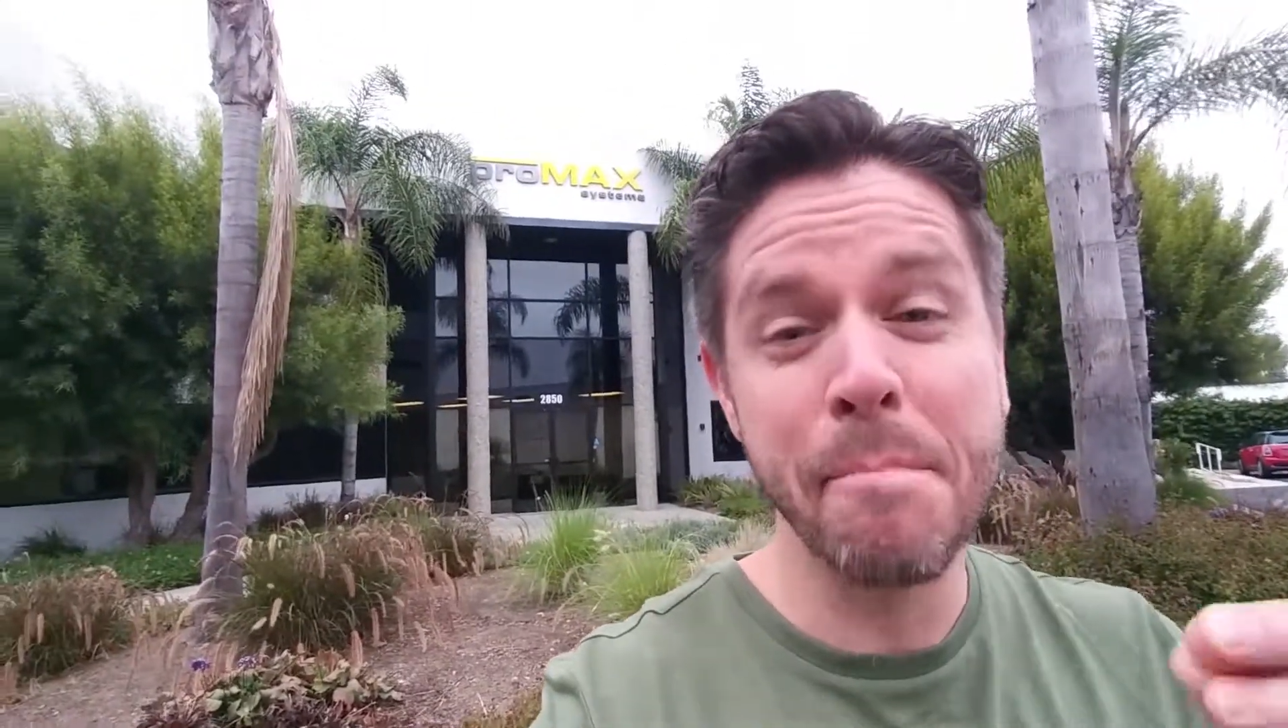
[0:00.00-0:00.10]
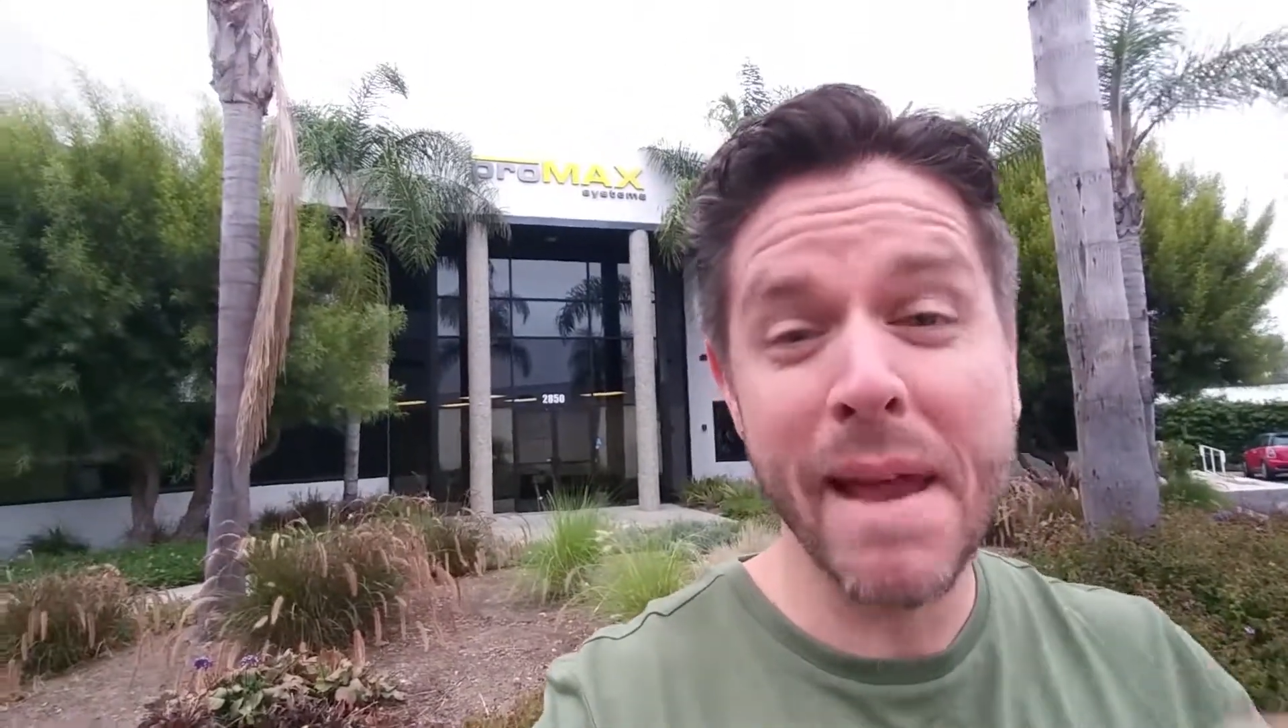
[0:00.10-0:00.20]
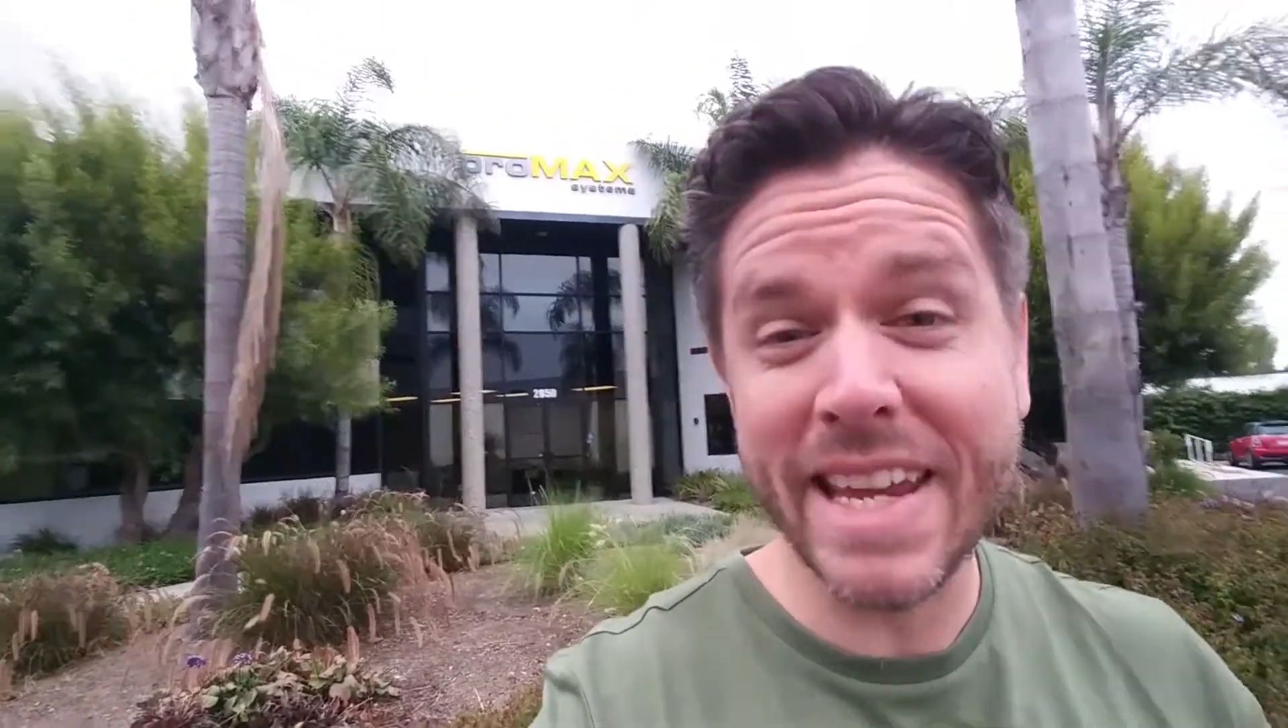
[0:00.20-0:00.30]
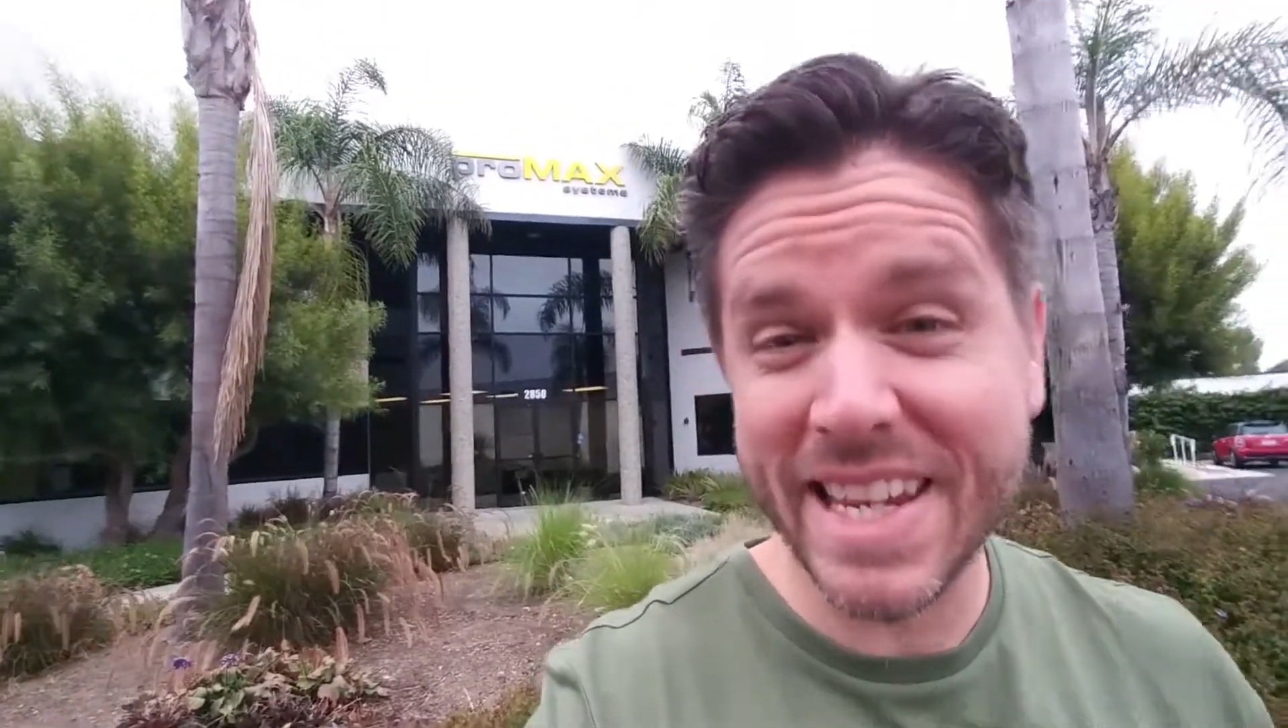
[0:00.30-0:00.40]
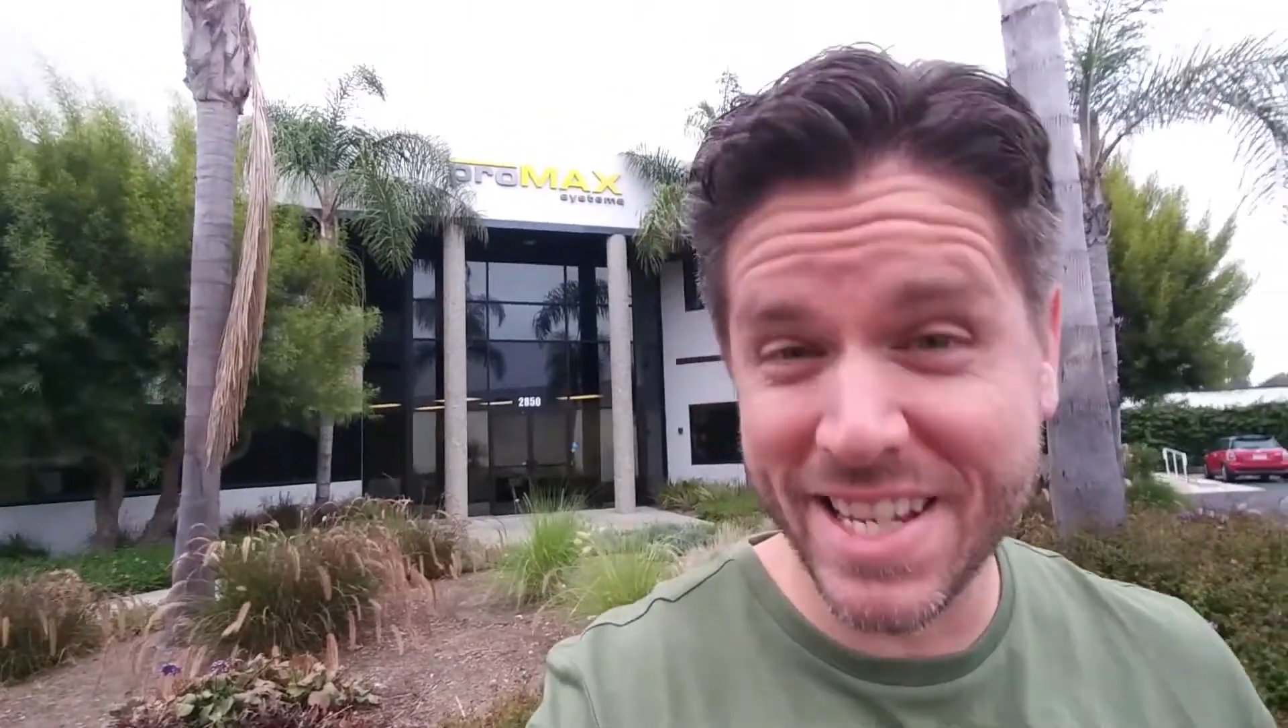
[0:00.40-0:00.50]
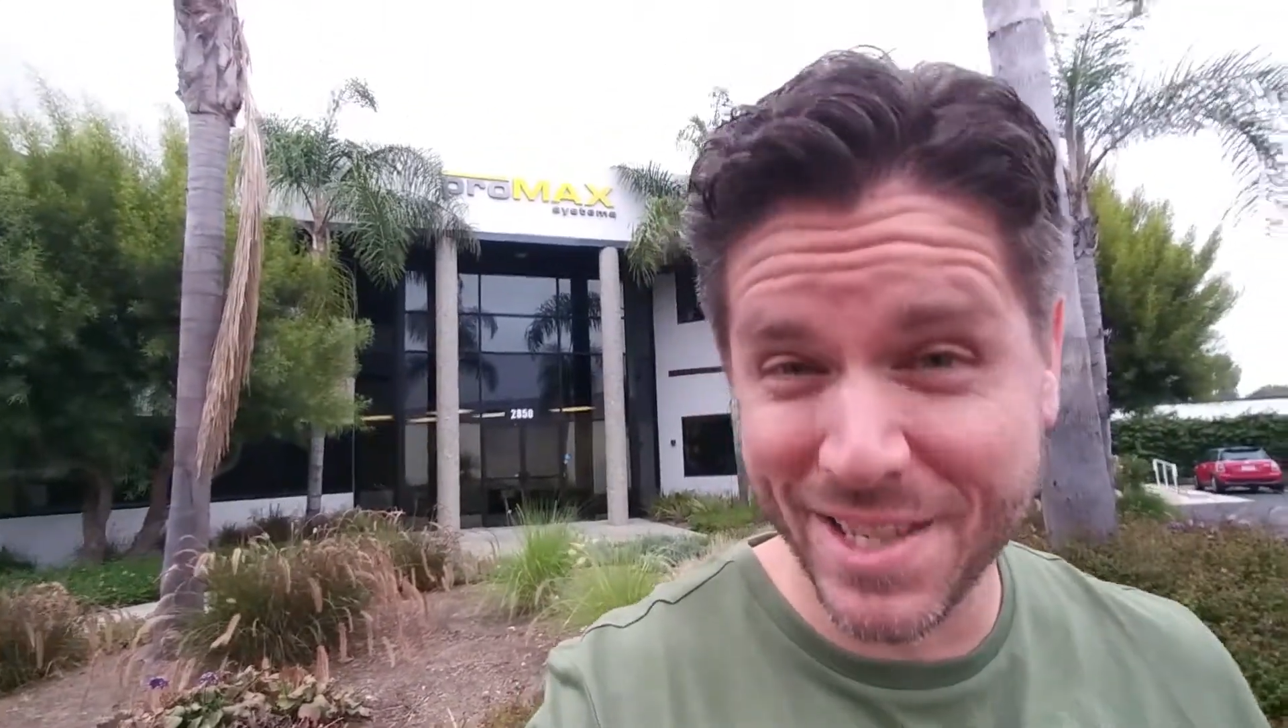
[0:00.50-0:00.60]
Baking